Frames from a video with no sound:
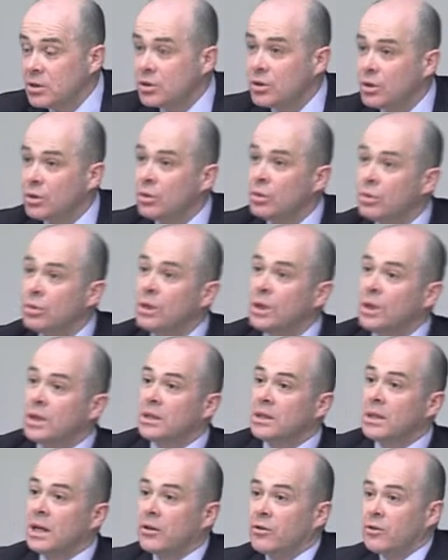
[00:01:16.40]
so
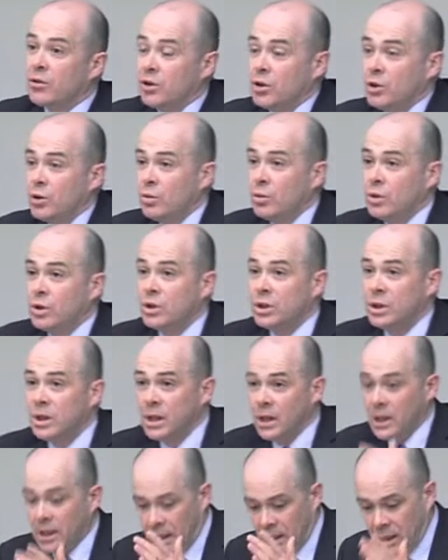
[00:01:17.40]
that you would
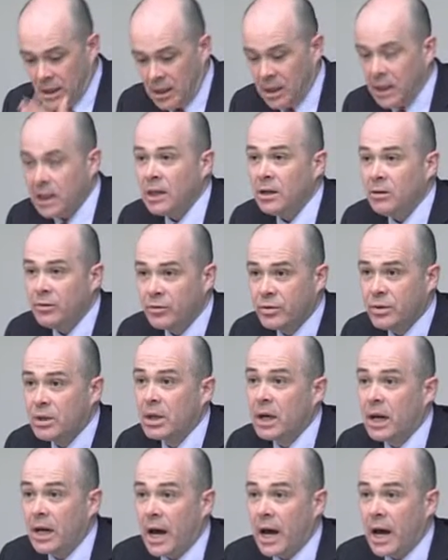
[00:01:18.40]
leave,